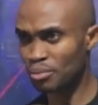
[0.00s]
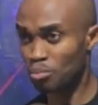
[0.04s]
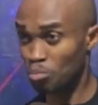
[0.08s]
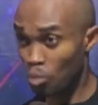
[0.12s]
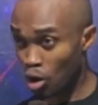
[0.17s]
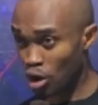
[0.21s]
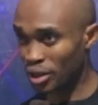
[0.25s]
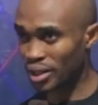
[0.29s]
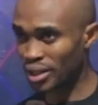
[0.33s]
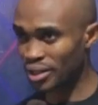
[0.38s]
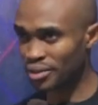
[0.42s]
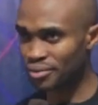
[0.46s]

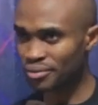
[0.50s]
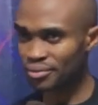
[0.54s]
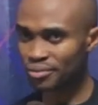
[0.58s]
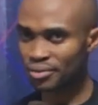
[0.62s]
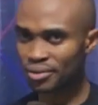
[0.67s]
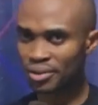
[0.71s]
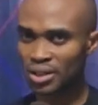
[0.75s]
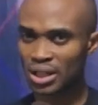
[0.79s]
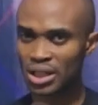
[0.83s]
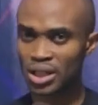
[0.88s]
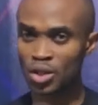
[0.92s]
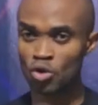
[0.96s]
Money.
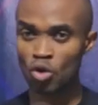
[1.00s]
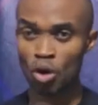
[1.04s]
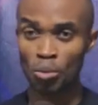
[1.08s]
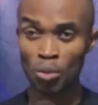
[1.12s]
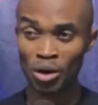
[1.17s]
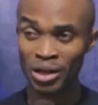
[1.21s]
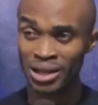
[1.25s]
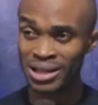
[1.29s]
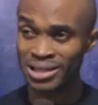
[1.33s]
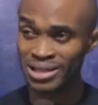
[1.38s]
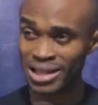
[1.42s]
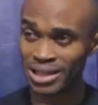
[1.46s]
You know,
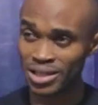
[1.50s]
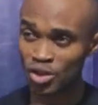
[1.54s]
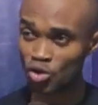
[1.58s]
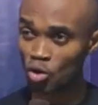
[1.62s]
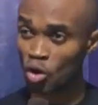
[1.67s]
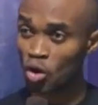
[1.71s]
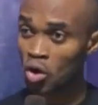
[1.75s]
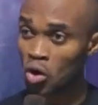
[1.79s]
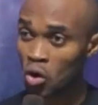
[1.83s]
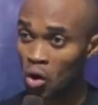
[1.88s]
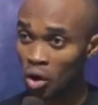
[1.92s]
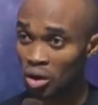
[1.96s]
money is a
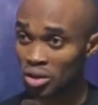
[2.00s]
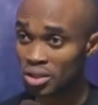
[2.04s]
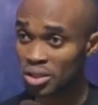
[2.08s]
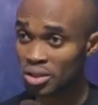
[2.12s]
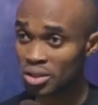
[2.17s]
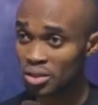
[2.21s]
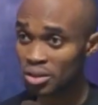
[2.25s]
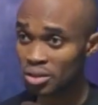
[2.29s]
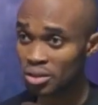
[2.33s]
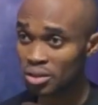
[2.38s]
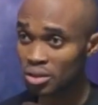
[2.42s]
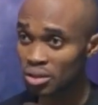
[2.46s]
strong God.
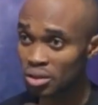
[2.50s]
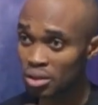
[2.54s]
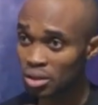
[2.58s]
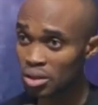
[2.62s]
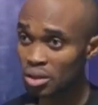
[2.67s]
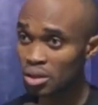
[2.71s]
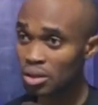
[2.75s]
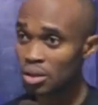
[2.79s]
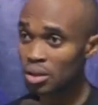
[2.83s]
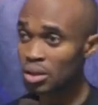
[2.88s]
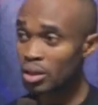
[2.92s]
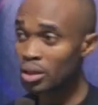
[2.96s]

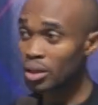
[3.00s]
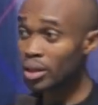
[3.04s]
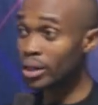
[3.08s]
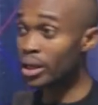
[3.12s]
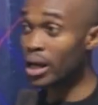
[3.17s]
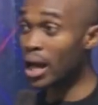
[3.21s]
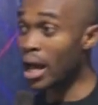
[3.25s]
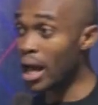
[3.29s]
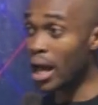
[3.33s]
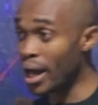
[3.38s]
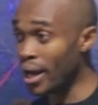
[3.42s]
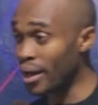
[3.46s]

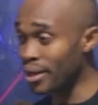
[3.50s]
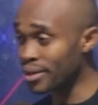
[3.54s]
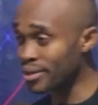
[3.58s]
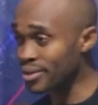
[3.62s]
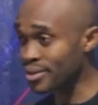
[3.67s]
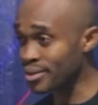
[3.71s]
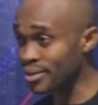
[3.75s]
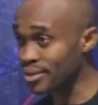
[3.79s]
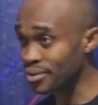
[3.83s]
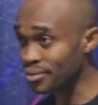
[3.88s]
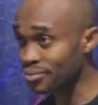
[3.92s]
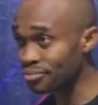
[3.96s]

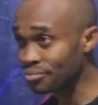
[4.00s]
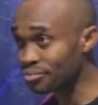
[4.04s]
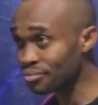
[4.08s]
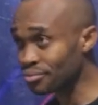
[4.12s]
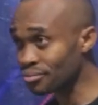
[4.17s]
Yes.